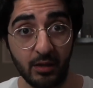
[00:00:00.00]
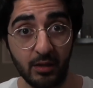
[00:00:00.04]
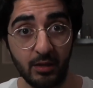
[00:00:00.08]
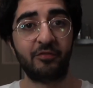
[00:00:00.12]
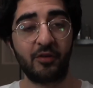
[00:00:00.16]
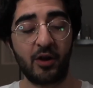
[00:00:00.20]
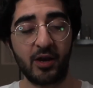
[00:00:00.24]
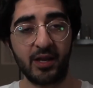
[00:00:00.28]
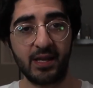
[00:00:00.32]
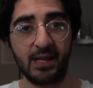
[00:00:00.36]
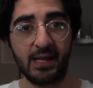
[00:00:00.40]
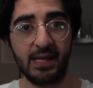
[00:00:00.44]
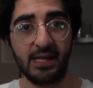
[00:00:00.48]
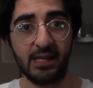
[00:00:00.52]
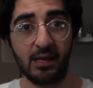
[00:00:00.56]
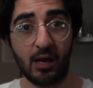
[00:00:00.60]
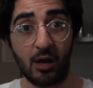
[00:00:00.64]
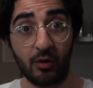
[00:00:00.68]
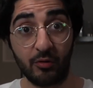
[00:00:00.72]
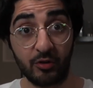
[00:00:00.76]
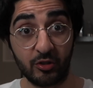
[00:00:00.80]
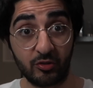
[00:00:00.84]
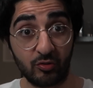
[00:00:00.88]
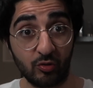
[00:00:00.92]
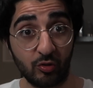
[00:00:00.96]
Finally,
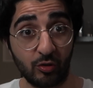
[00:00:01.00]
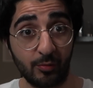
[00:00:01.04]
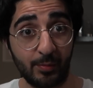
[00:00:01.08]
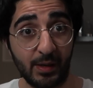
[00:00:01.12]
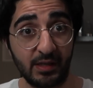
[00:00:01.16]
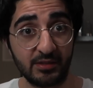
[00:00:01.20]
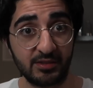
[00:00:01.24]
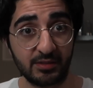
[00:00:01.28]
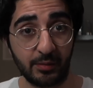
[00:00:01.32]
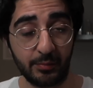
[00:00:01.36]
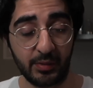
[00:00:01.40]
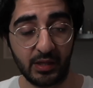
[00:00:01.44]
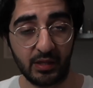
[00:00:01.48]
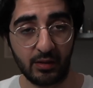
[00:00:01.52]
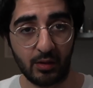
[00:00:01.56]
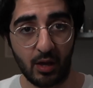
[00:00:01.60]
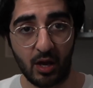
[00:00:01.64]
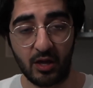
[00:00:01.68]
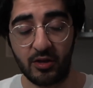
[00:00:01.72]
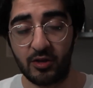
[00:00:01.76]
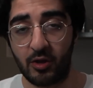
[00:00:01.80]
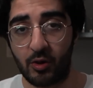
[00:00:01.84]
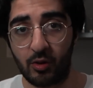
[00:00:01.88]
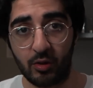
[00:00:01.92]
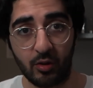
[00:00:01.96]
I want to talk about something that
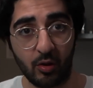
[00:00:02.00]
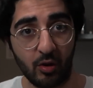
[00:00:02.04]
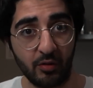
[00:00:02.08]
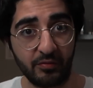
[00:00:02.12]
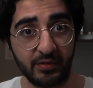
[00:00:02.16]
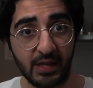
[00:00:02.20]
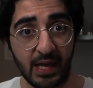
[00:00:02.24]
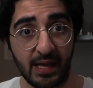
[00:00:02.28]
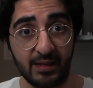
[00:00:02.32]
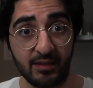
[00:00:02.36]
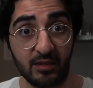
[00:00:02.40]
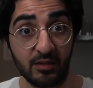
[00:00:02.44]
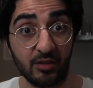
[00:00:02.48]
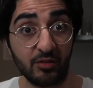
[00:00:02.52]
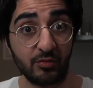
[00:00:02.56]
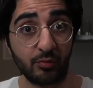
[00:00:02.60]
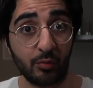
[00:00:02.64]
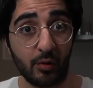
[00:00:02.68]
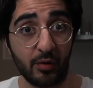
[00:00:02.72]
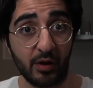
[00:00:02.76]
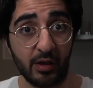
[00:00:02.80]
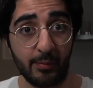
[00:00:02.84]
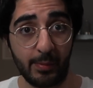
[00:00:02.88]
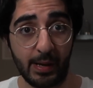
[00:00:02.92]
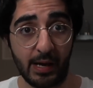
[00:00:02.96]
I know a lot of candidates
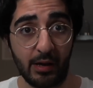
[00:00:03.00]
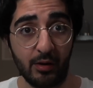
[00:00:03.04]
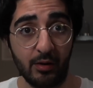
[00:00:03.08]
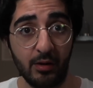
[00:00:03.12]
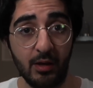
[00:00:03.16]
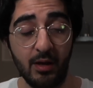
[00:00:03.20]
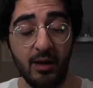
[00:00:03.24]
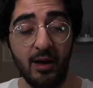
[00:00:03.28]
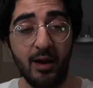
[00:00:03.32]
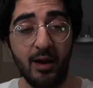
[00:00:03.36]
worry about,